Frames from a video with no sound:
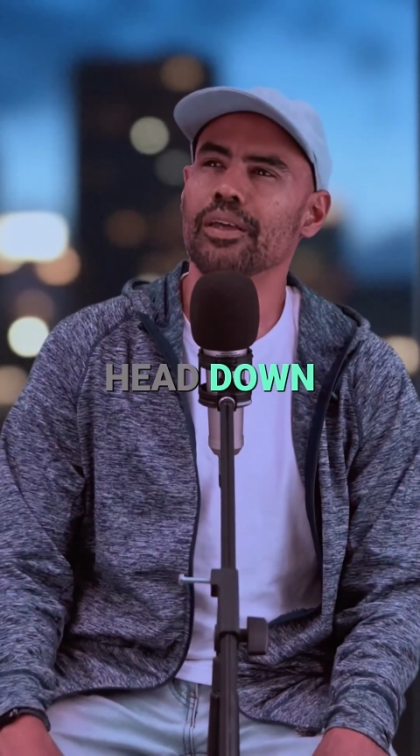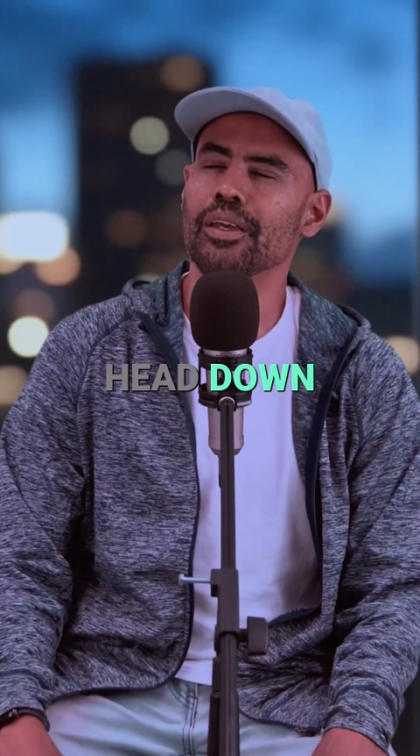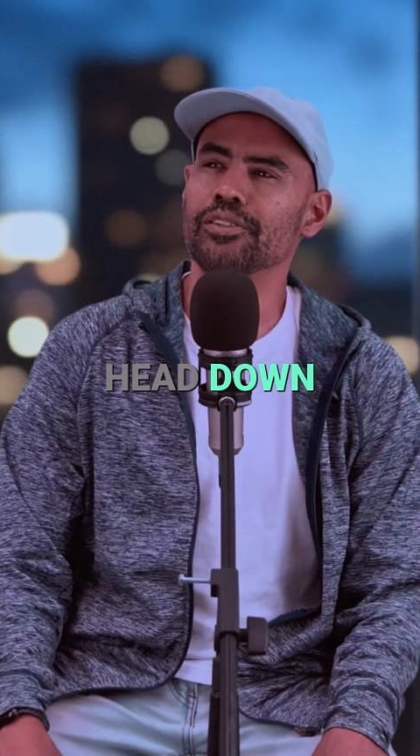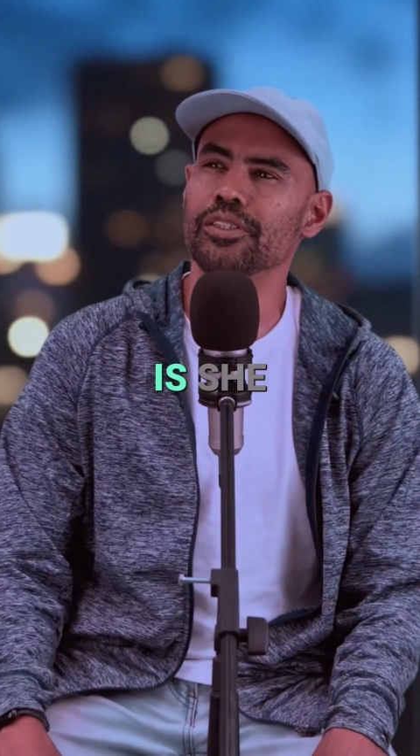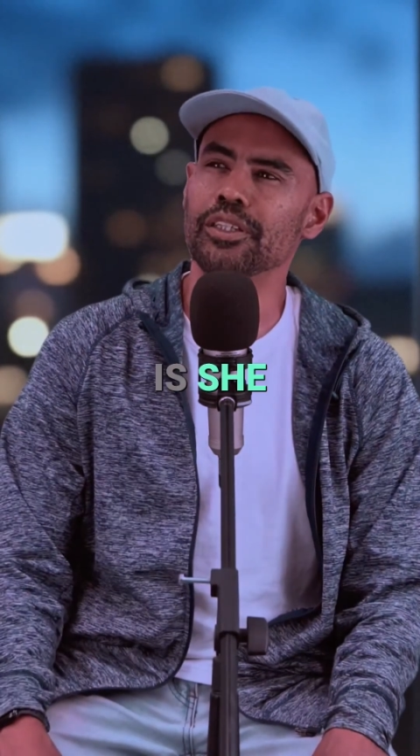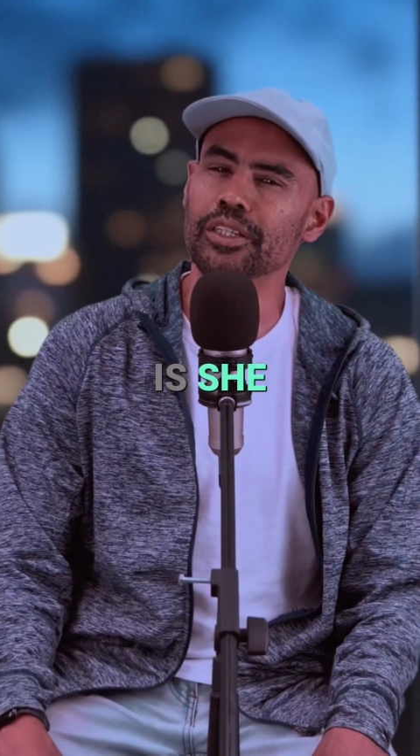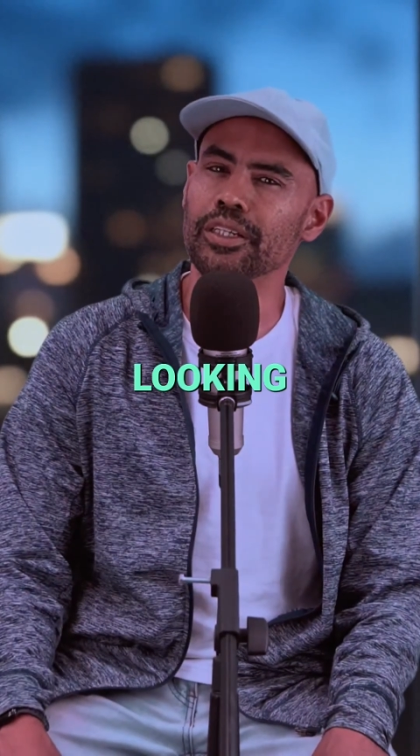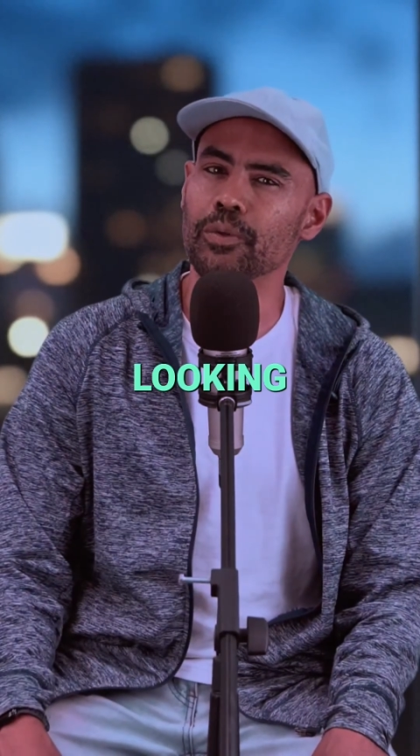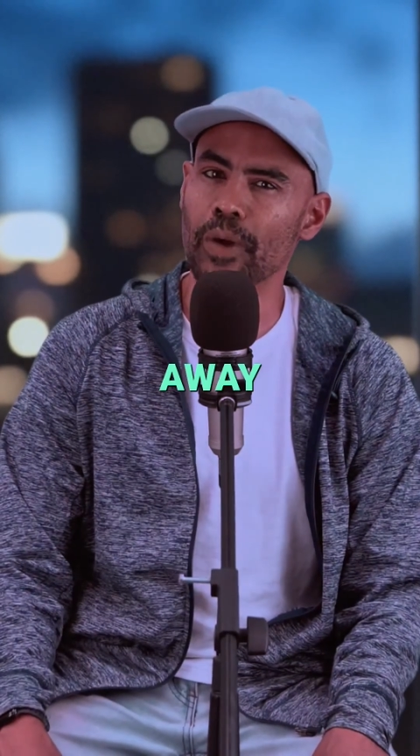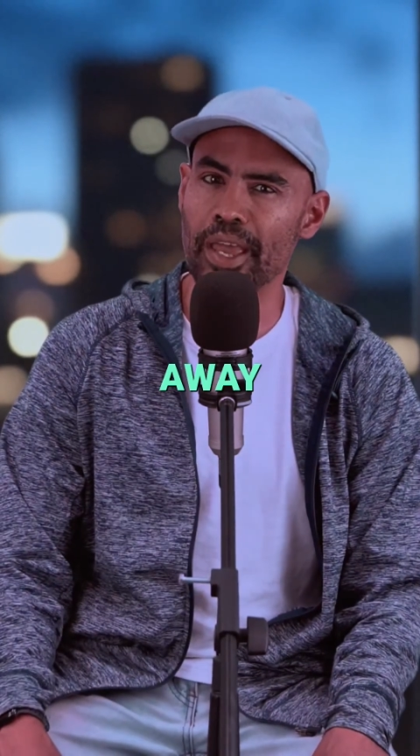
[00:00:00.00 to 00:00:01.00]
Is she
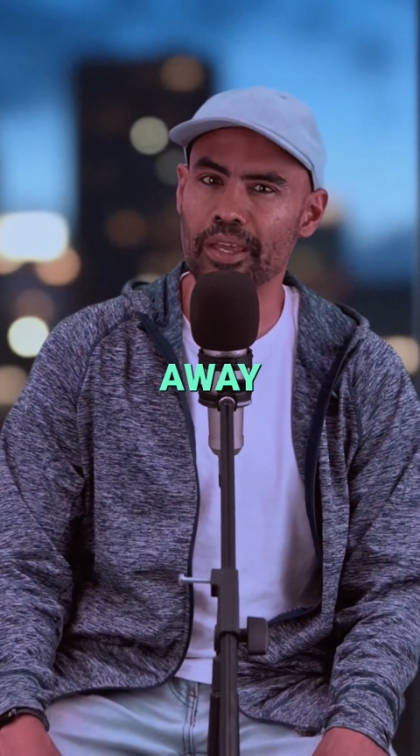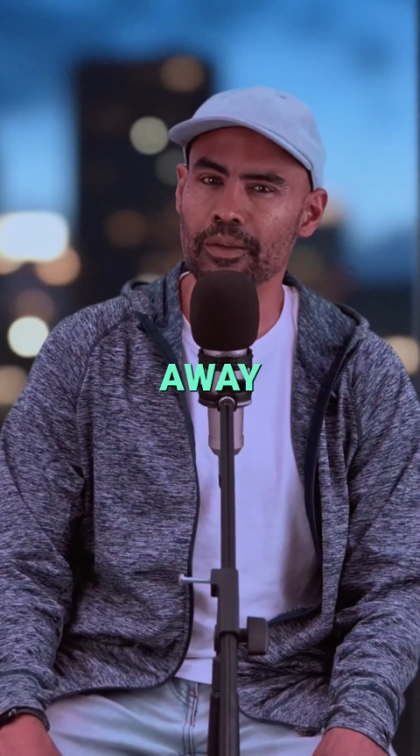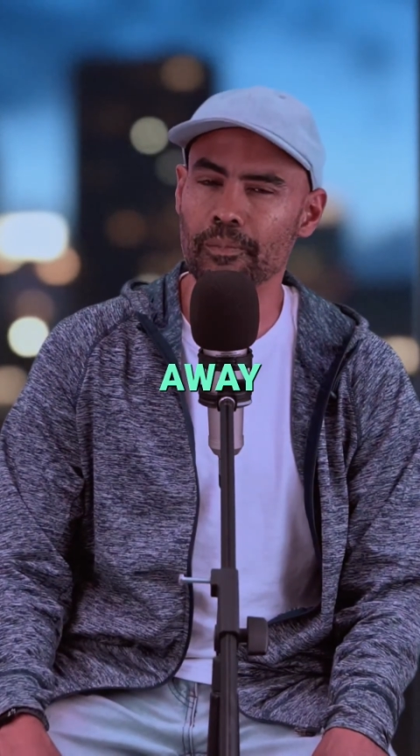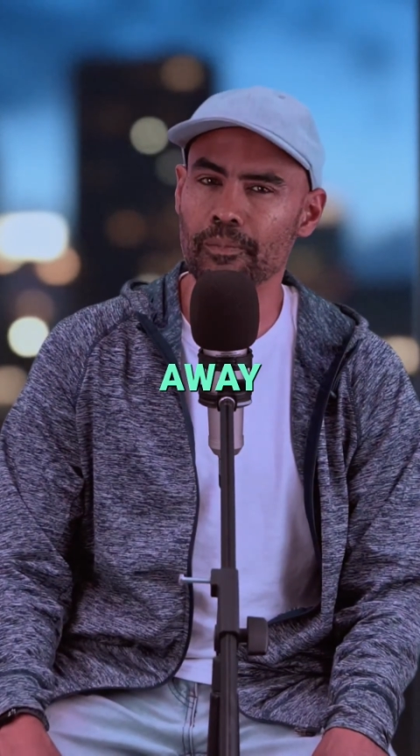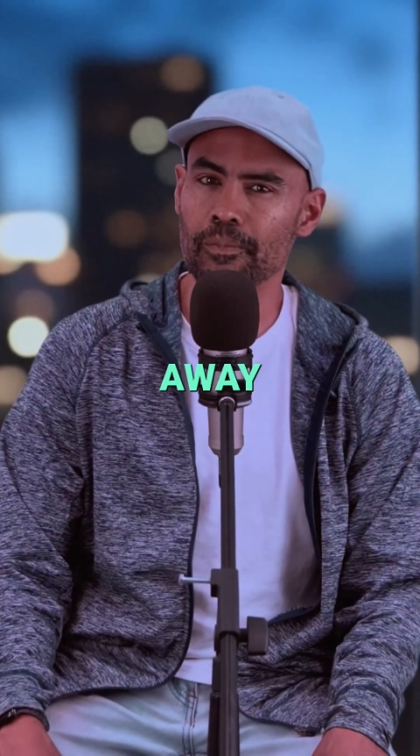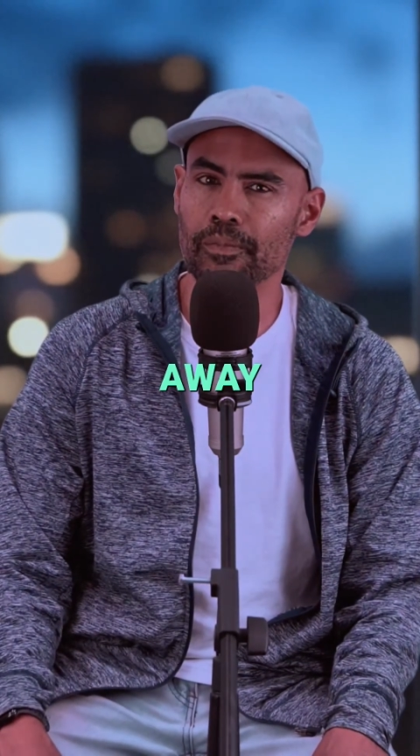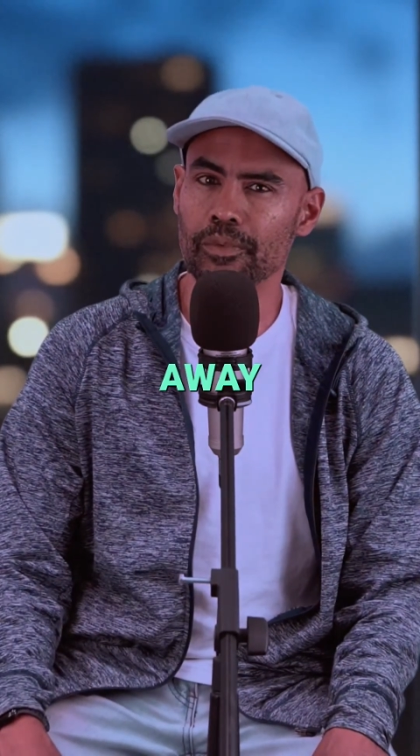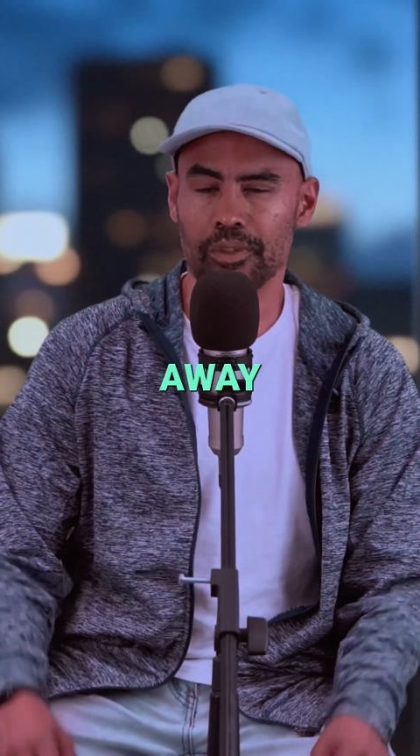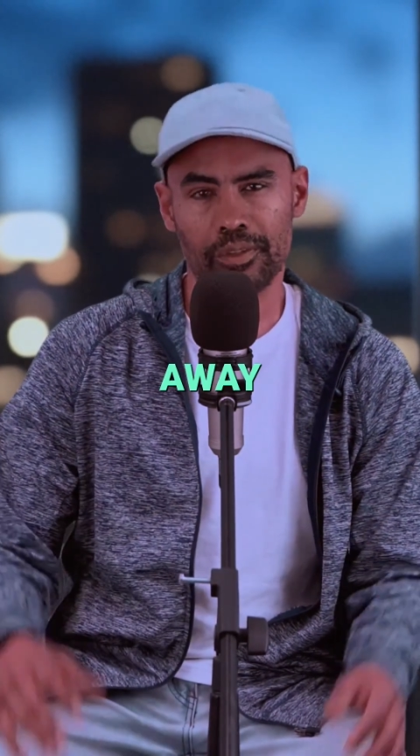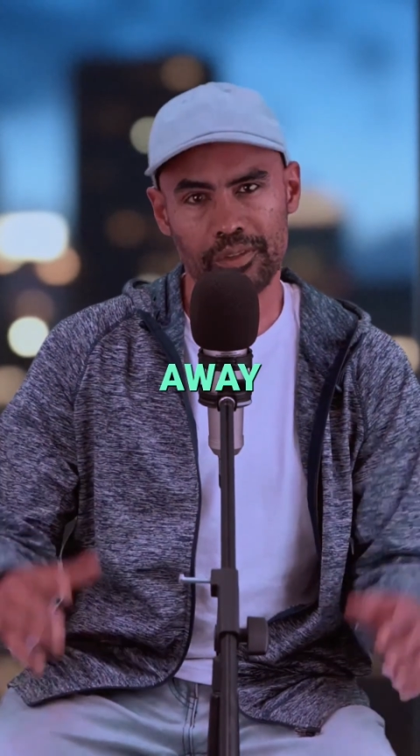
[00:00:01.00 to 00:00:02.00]
looking away?
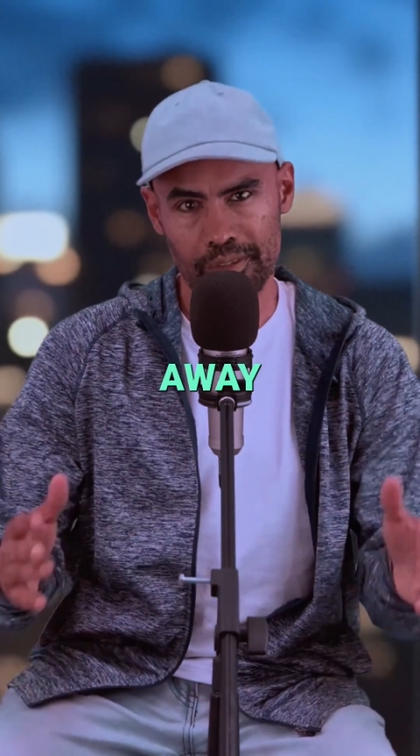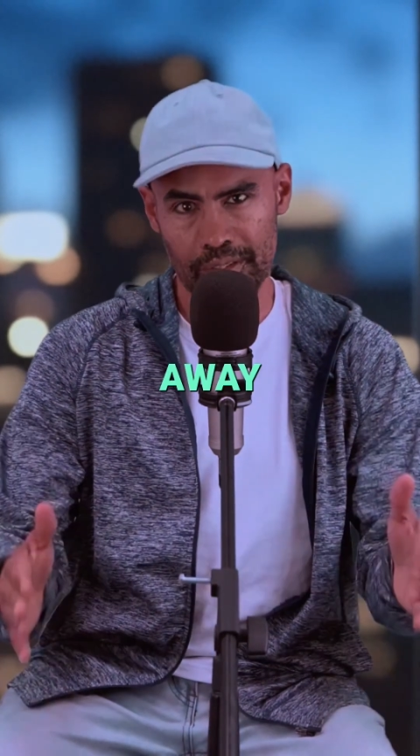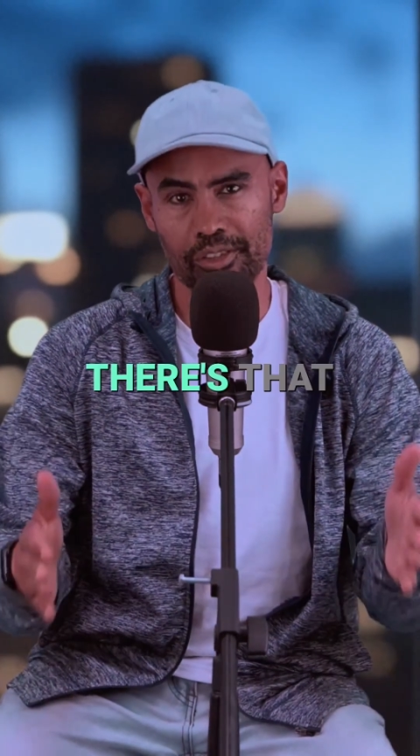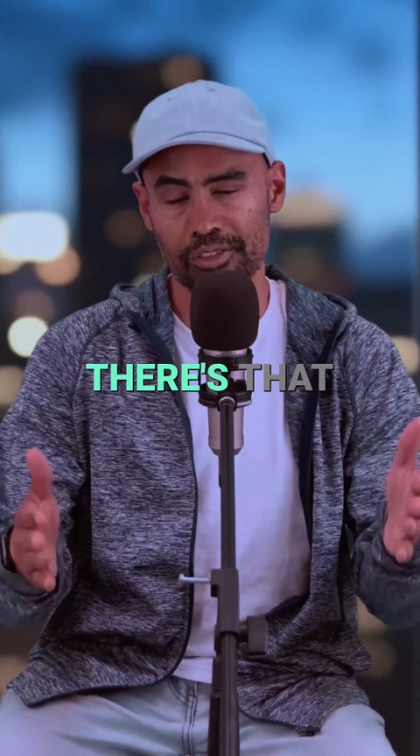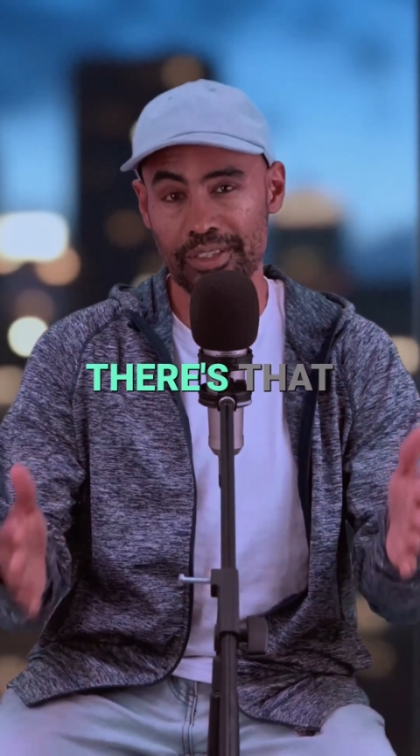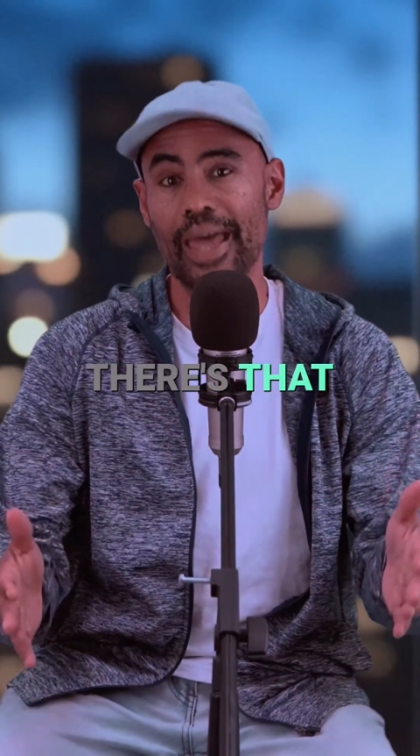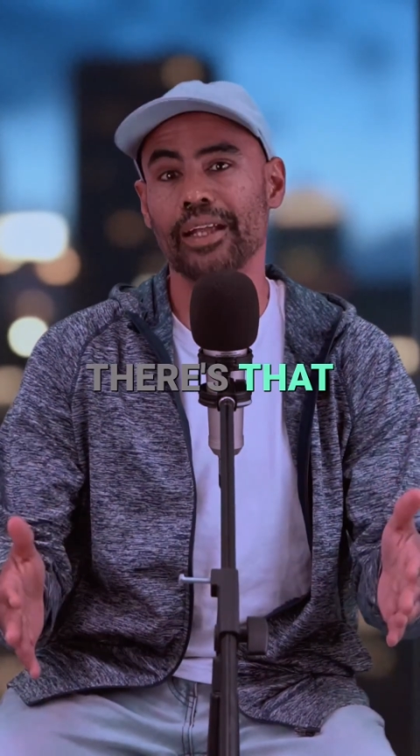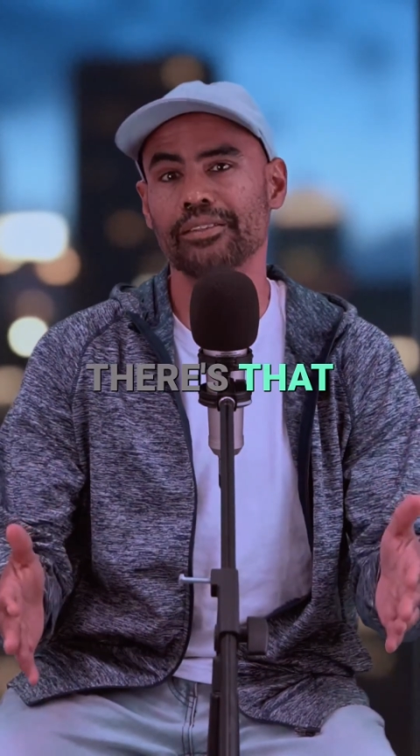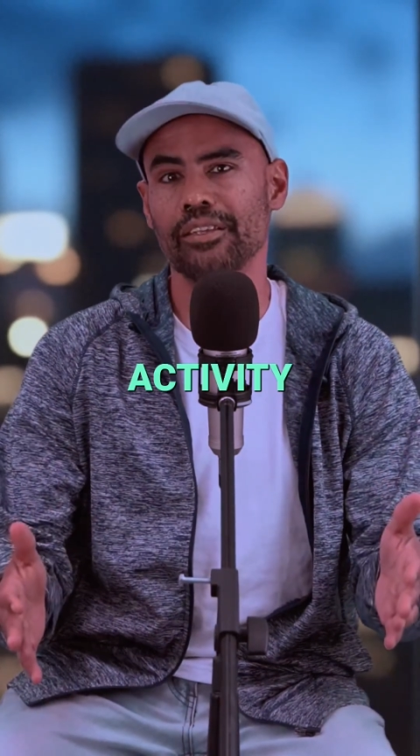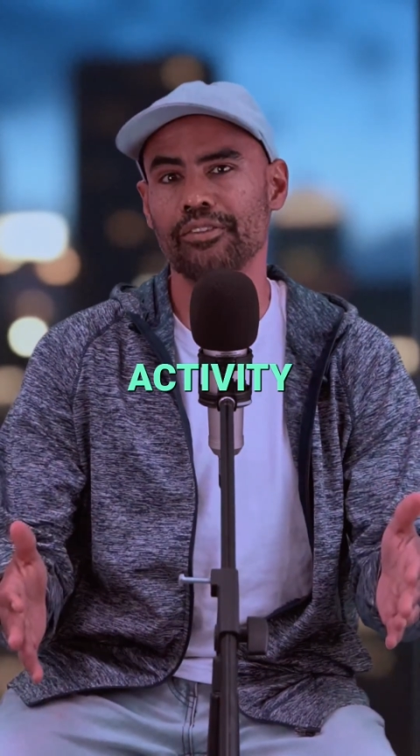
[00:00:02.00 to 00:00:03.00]
There's that
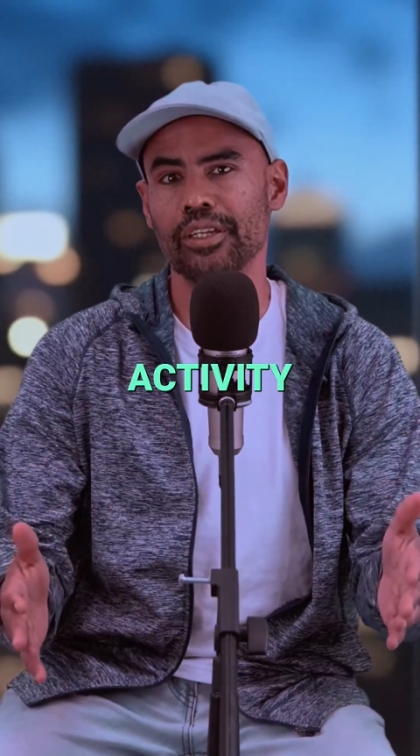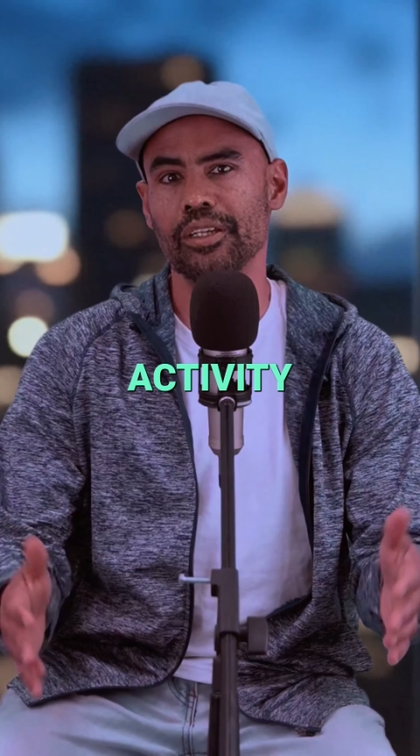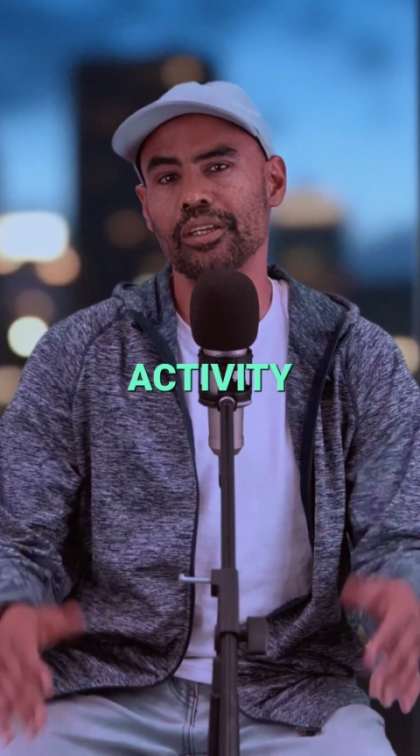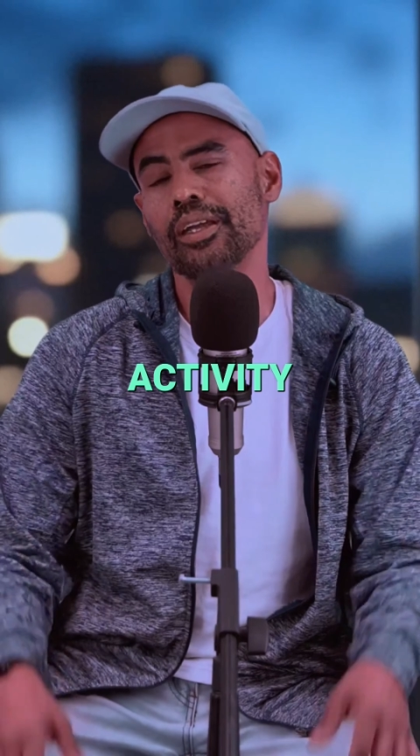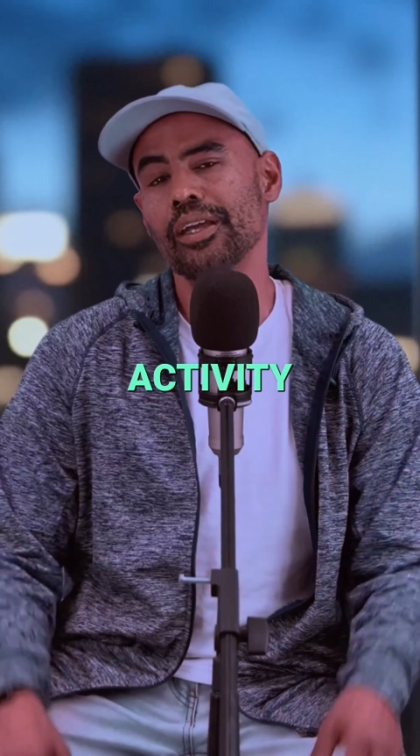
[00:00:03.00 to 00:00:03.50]
activity.